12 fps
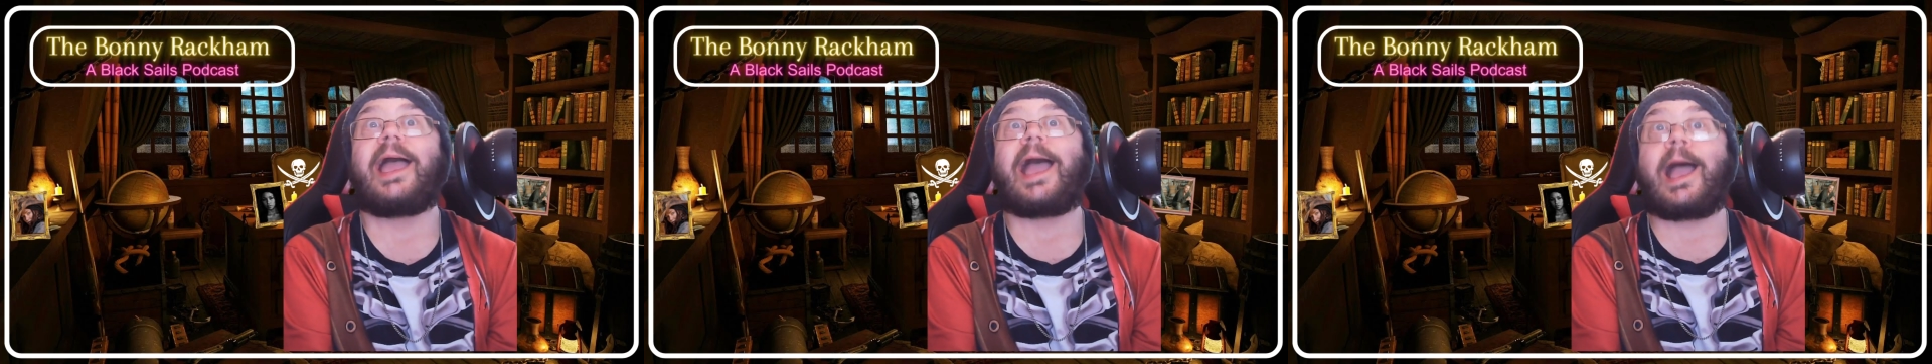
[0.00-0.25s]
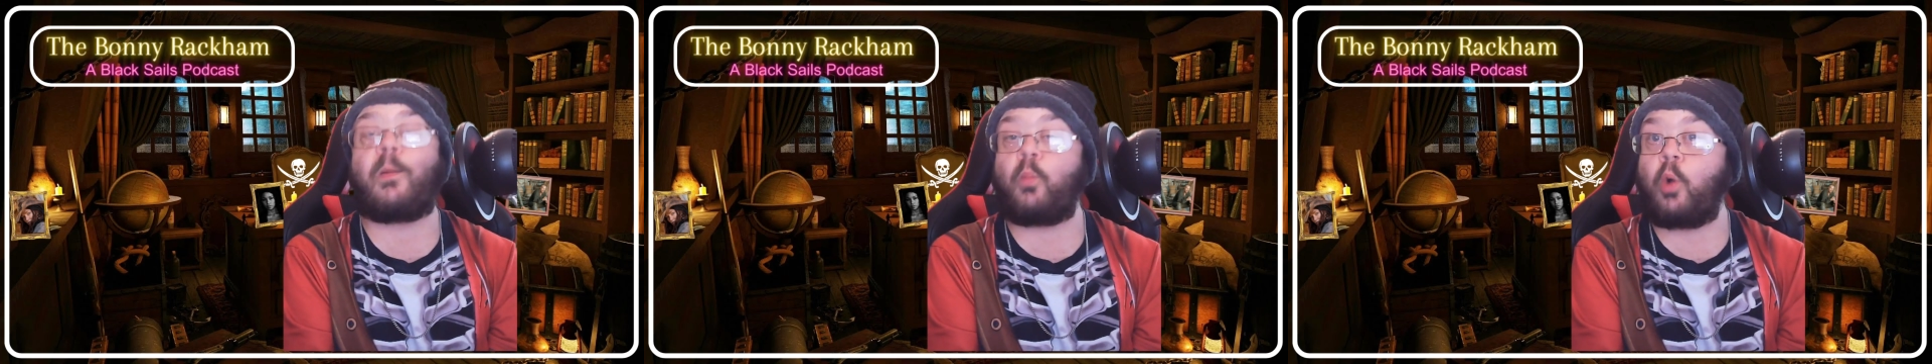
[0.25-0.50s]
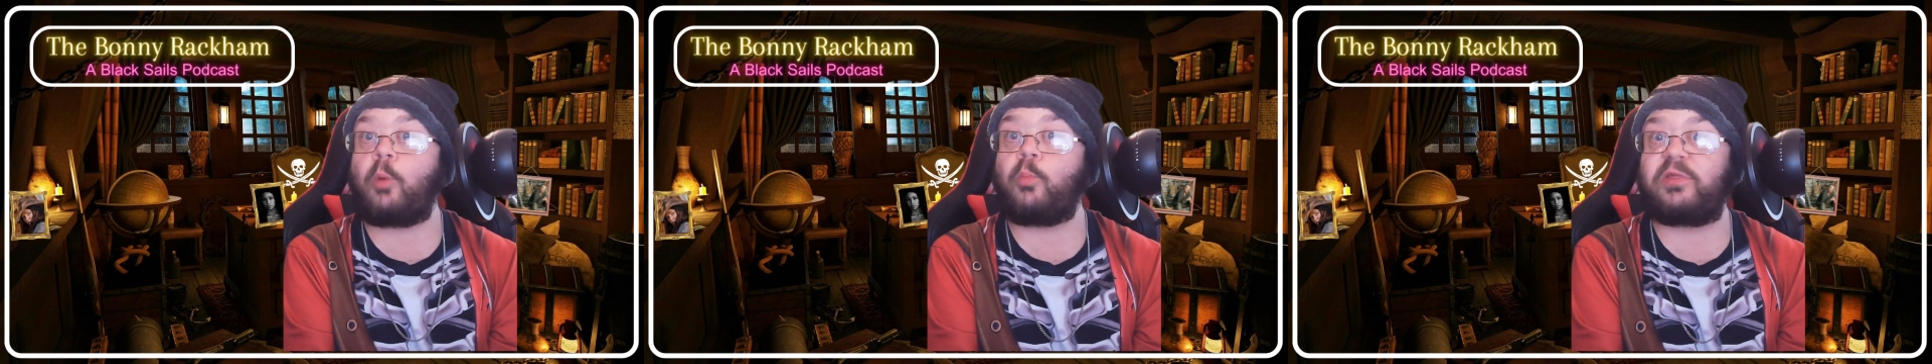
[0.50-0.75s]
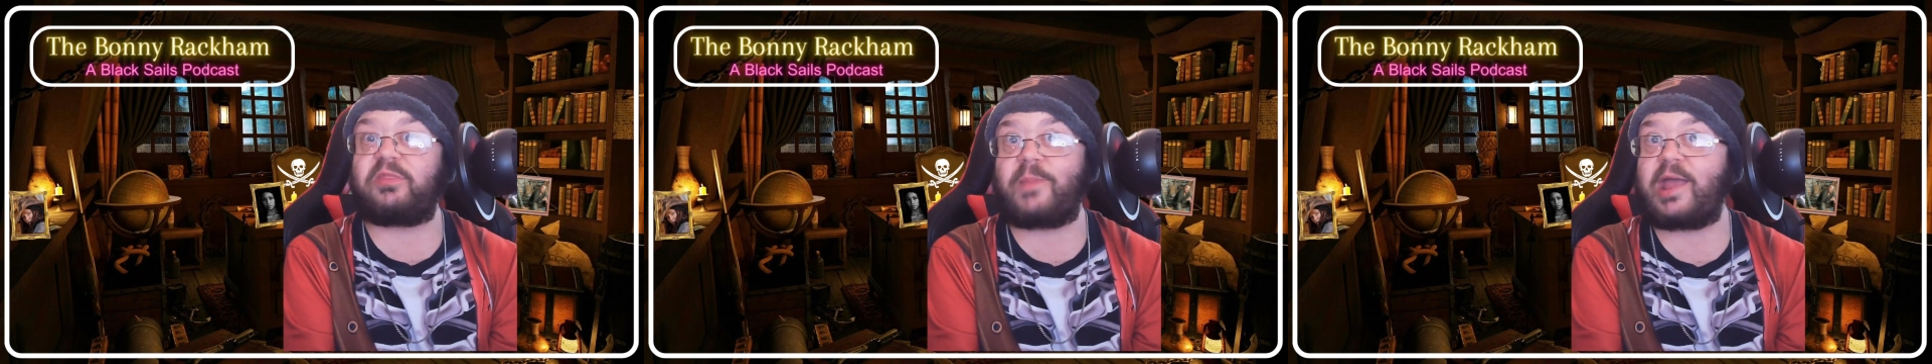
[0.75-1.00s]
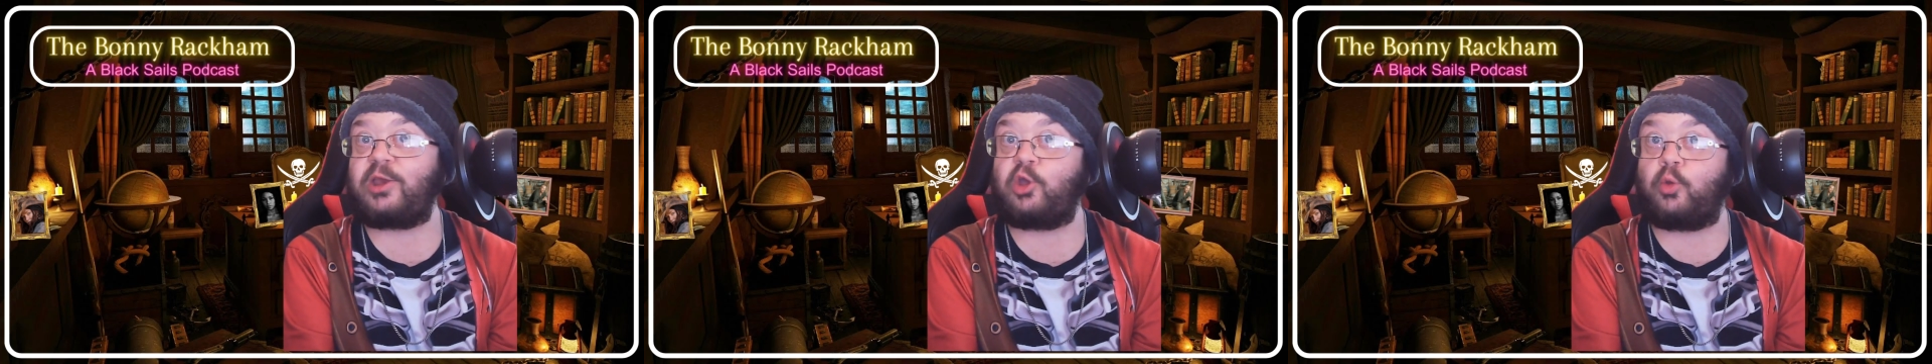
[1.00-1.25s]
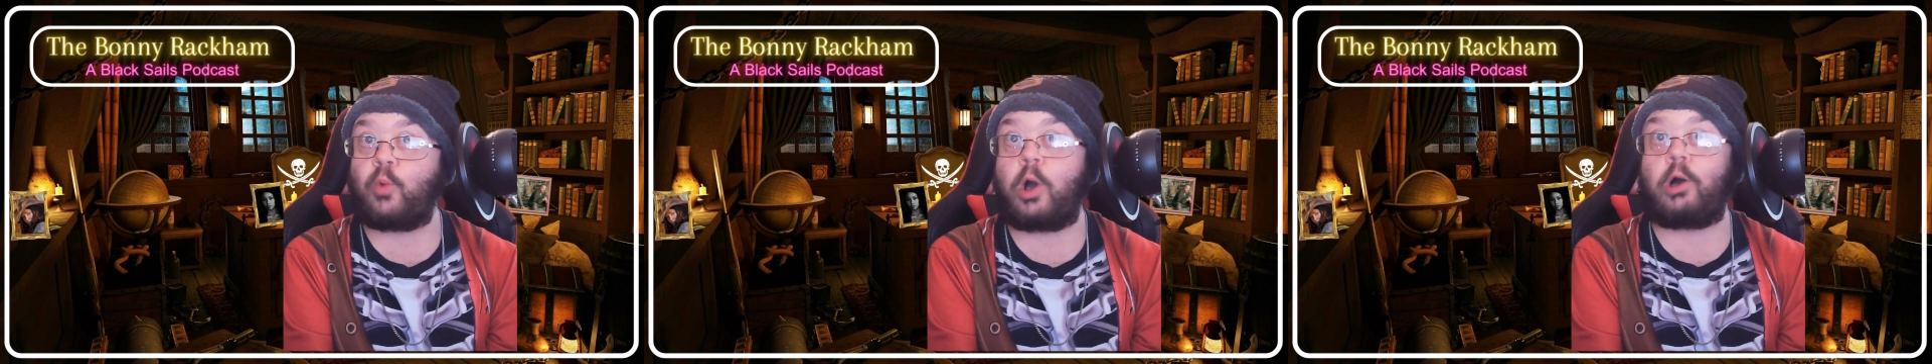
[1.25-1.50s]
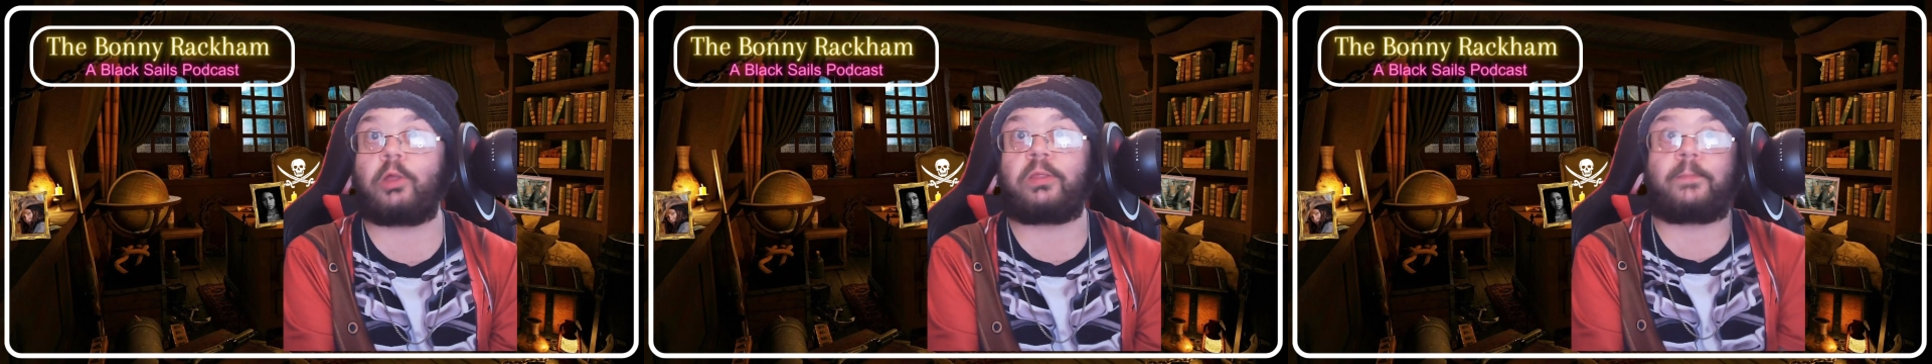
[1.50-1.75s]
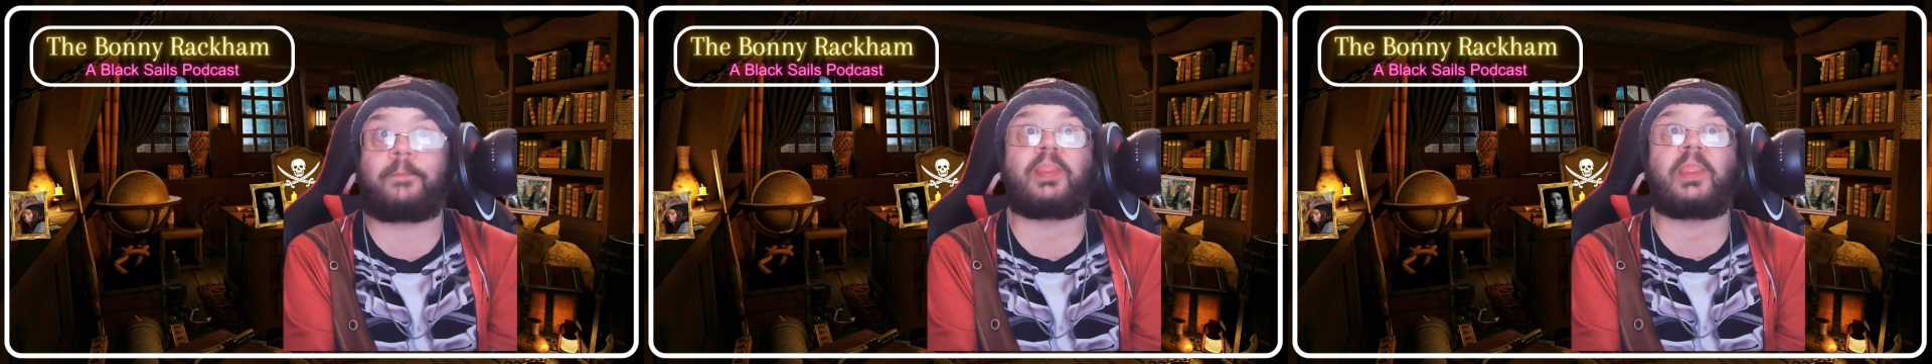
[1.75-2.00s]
and one with men who aren't.